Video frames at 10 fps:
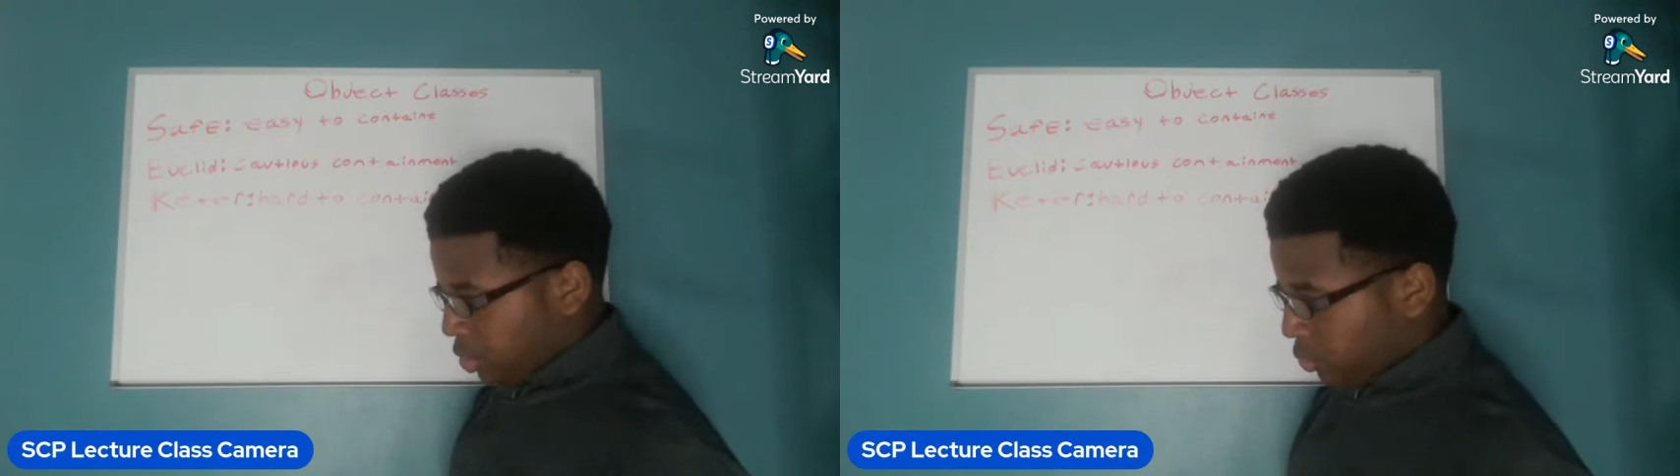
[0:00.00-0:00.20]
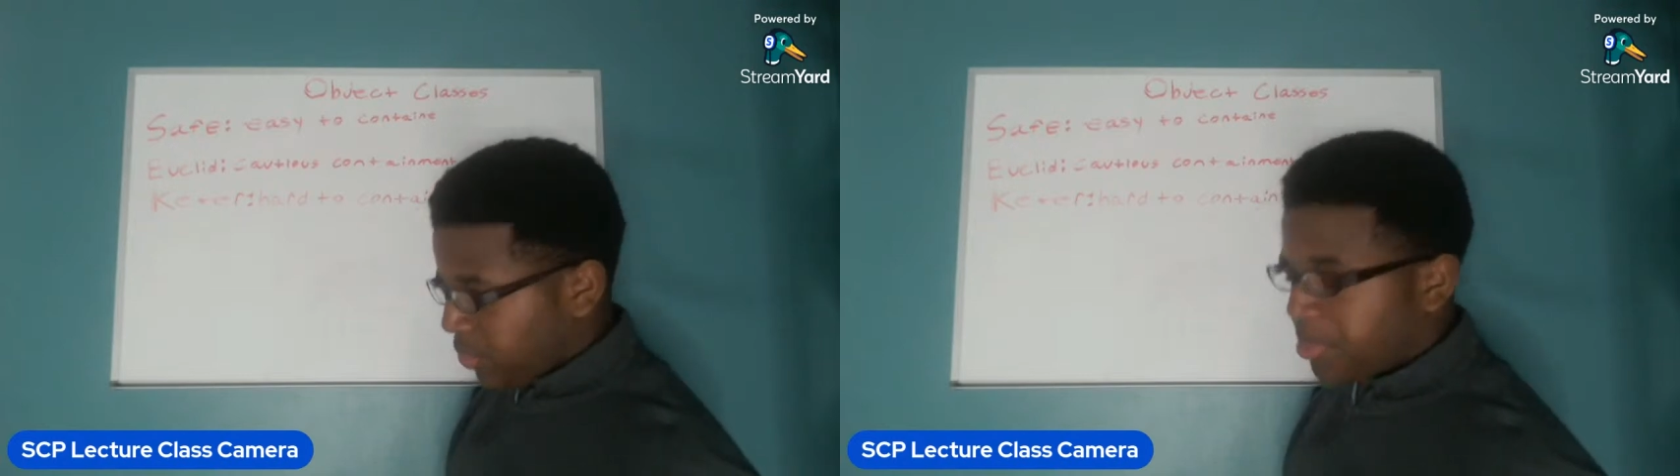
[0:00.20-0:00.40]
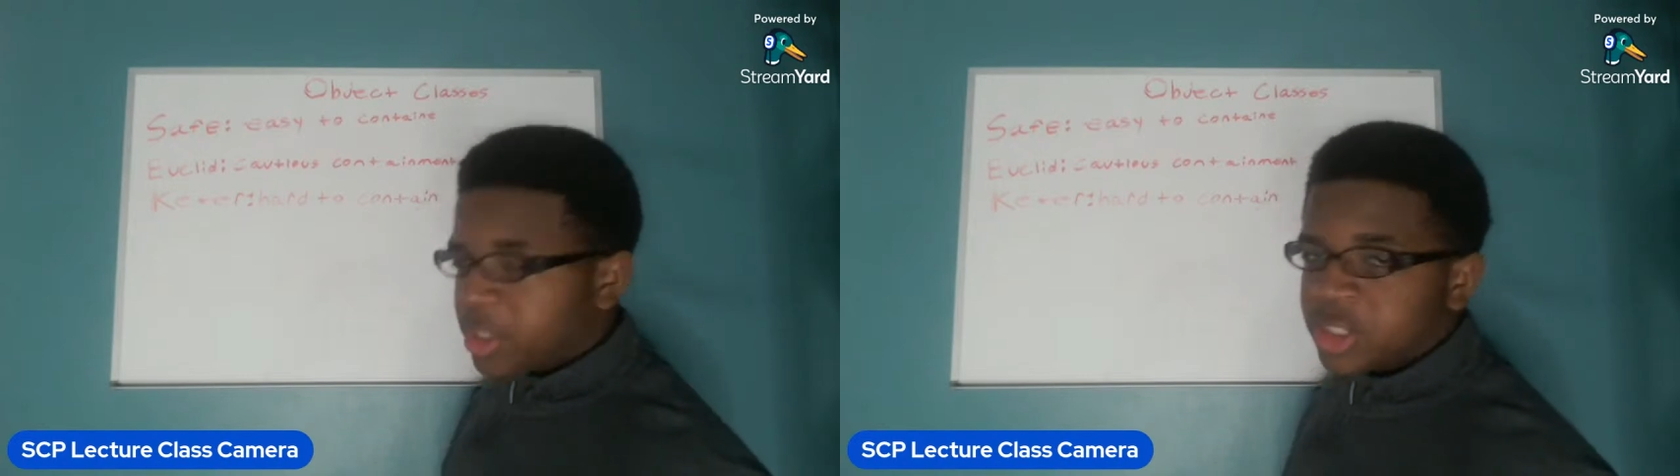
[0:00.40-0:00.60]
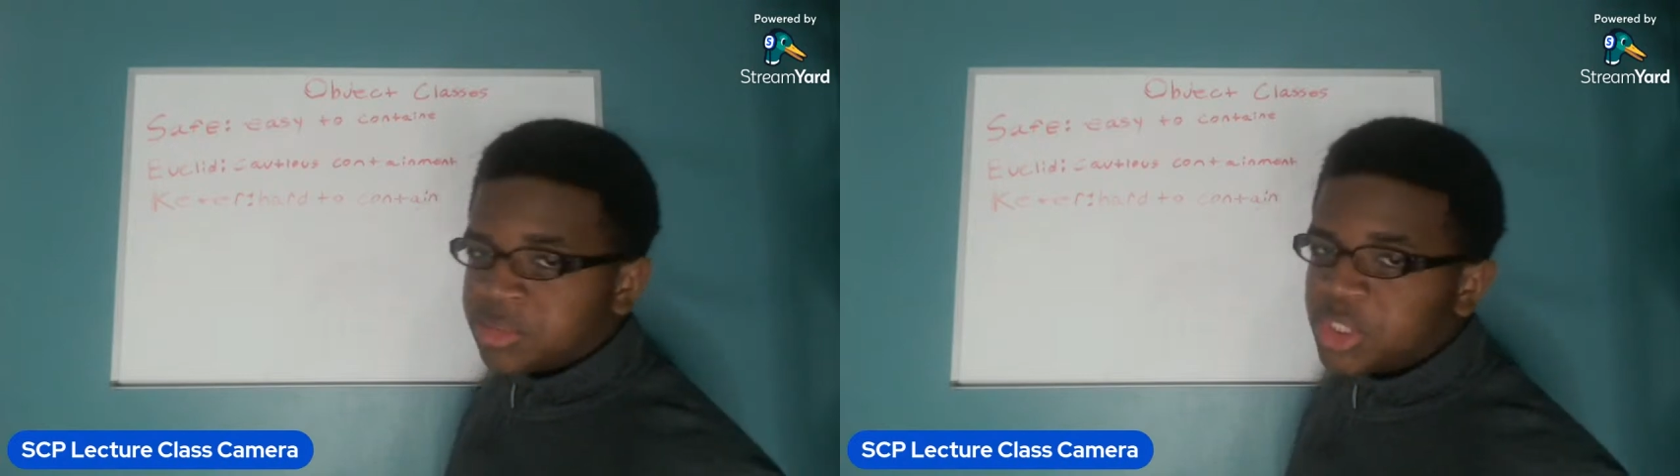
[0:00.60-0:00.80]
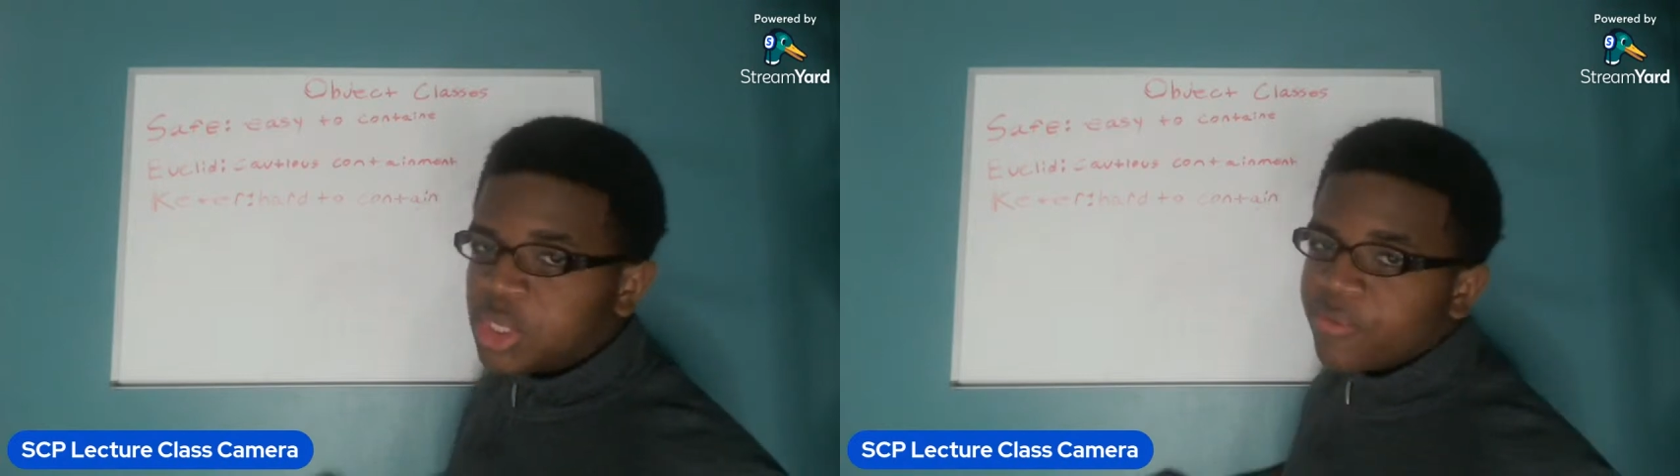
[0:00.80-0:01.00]
rebuild
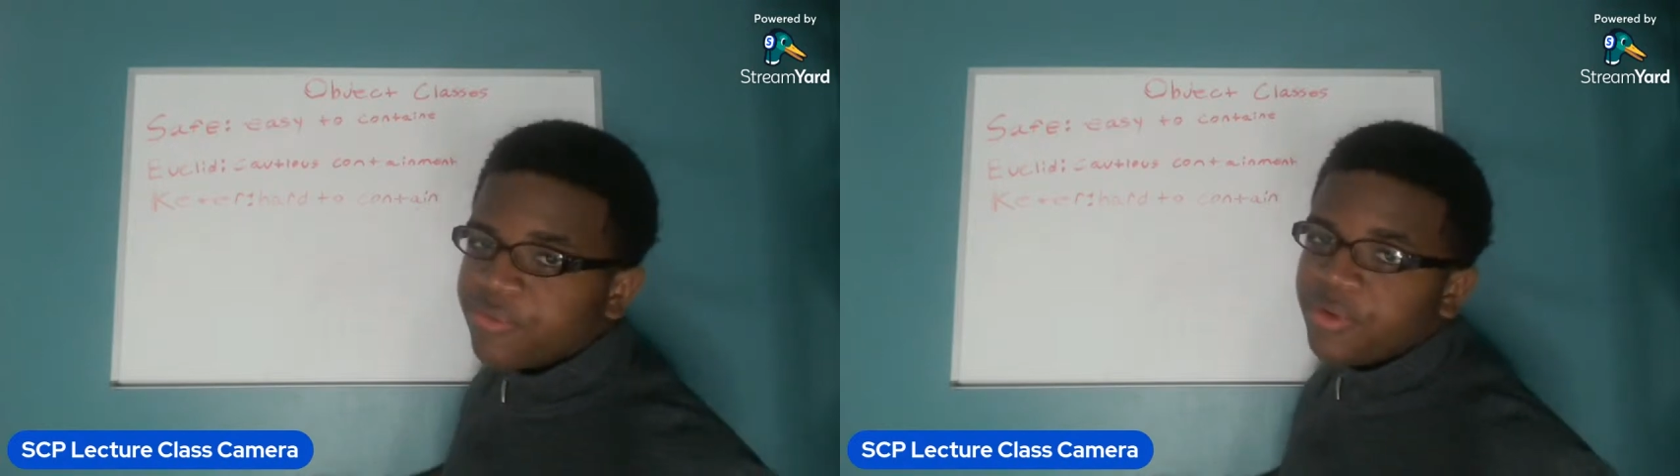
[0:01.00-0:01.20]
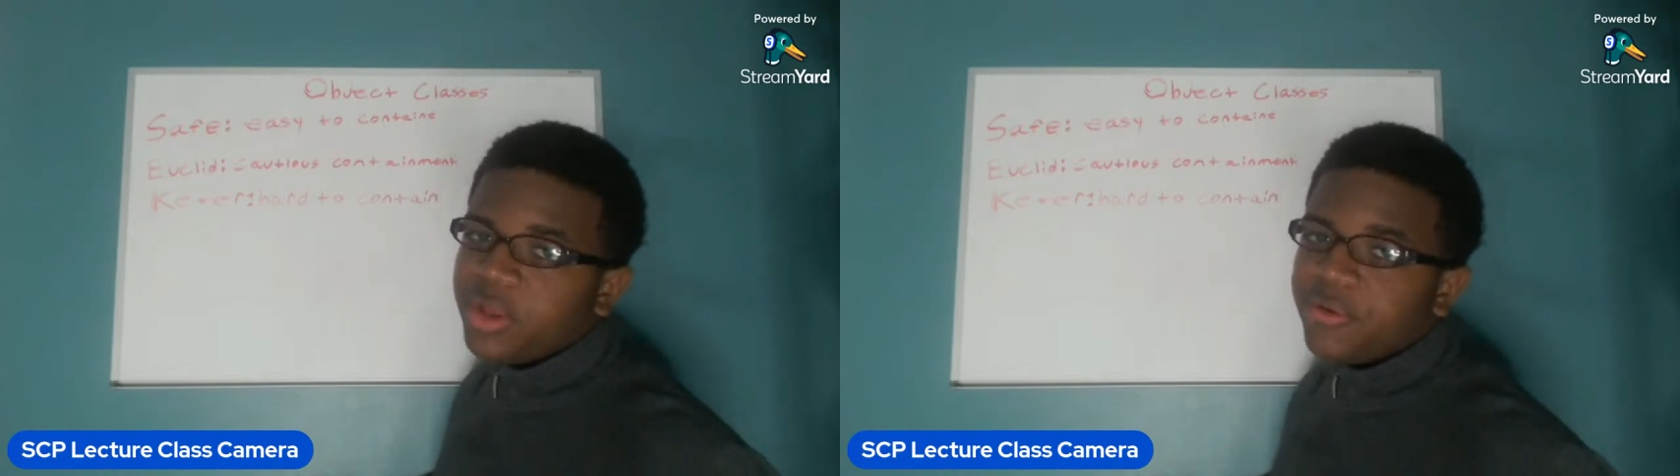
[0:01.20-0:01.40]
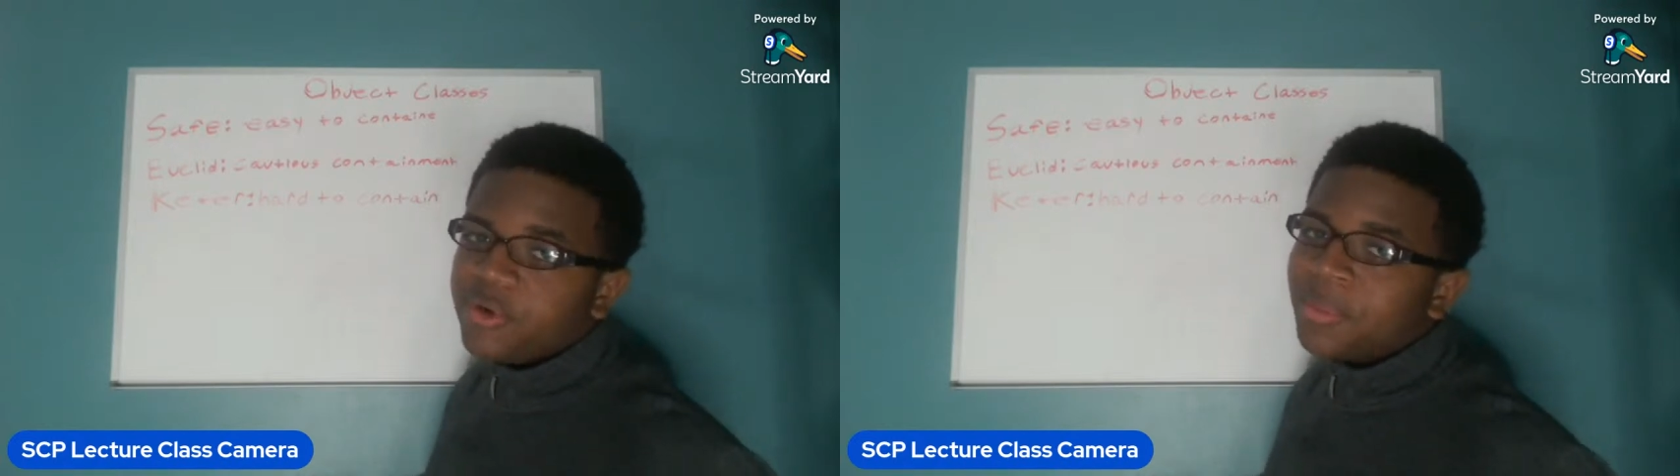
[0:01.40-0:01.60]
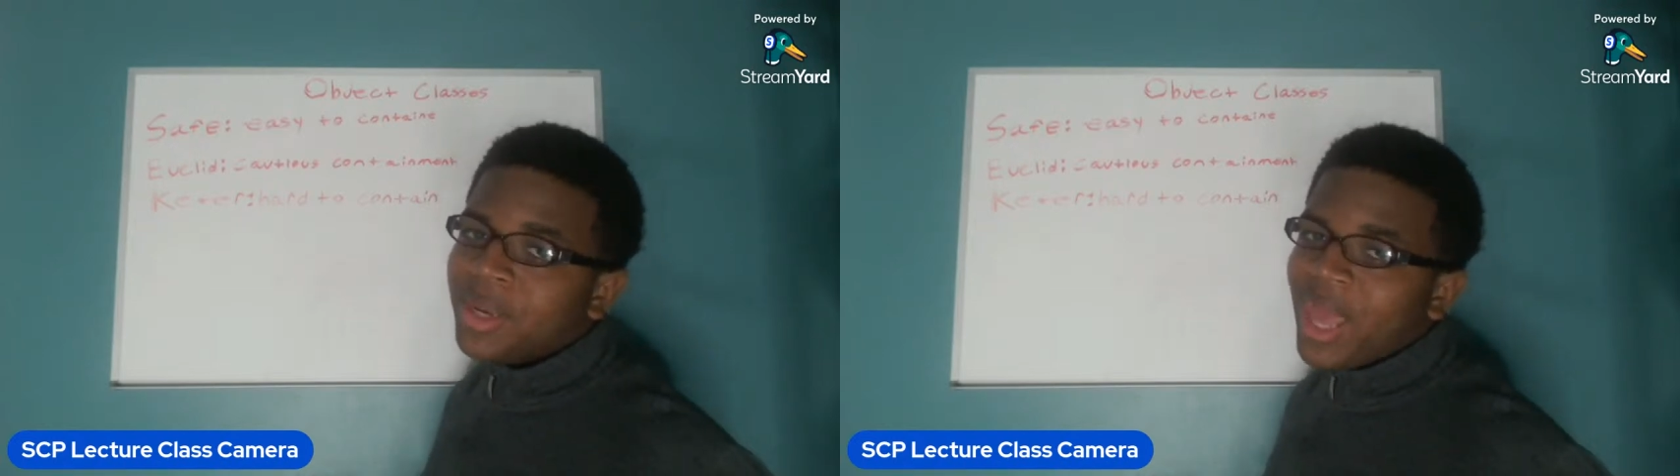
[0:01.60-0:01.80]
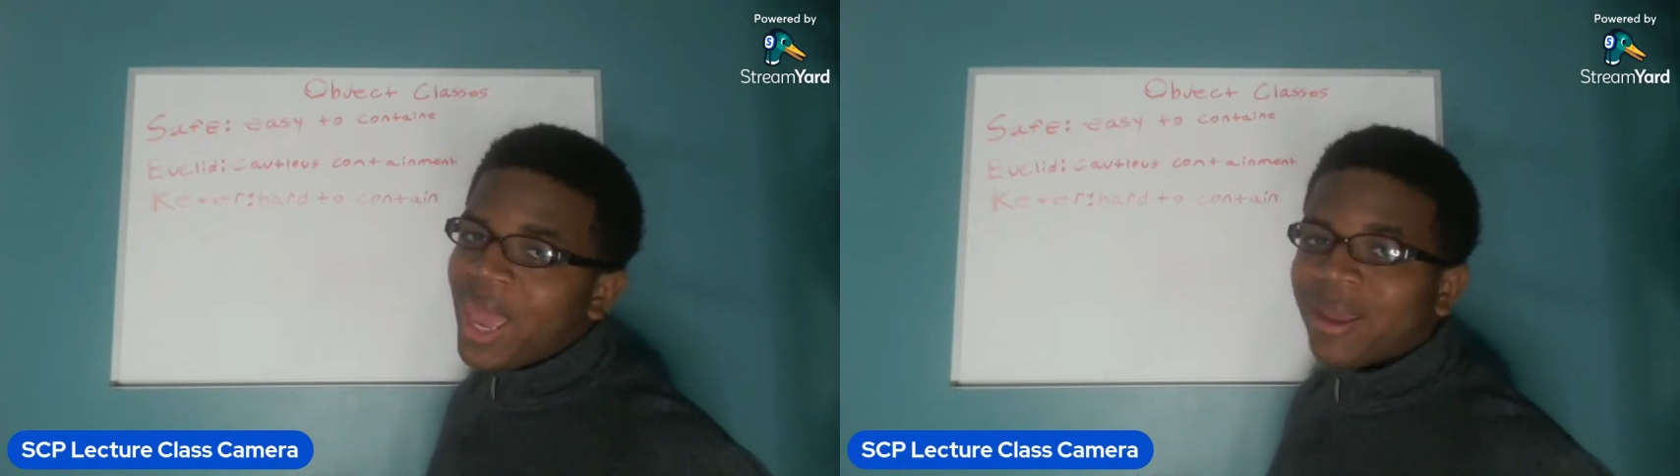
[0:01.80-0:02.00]
himself from an
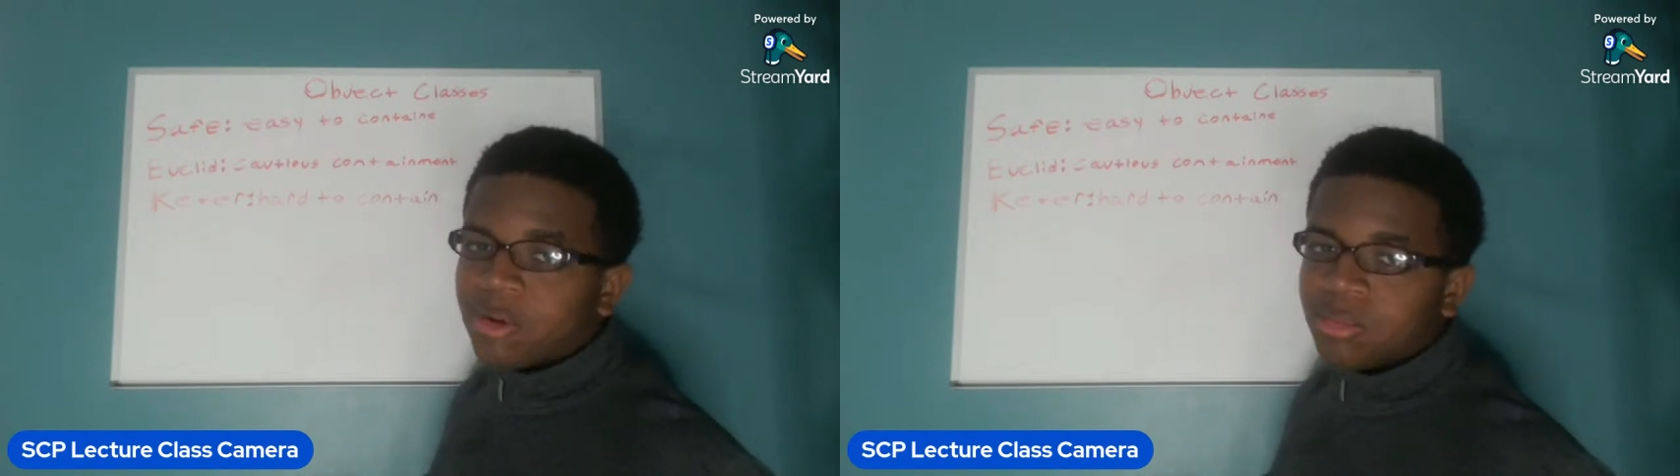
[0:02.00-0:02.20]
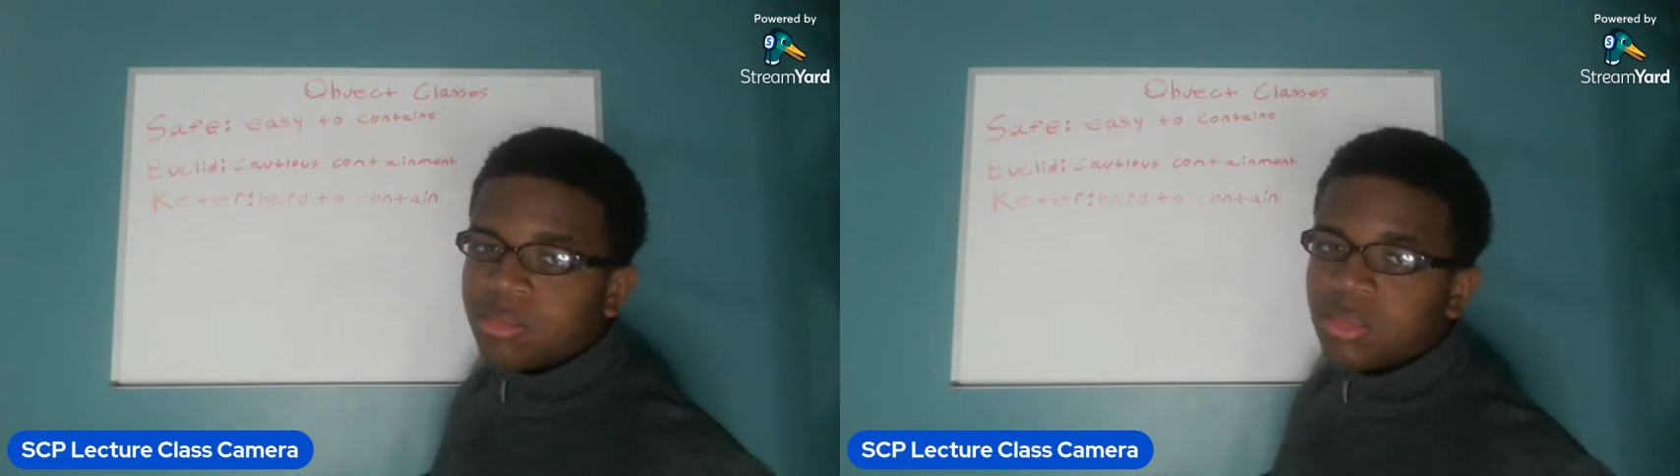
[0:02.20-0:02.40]
atom.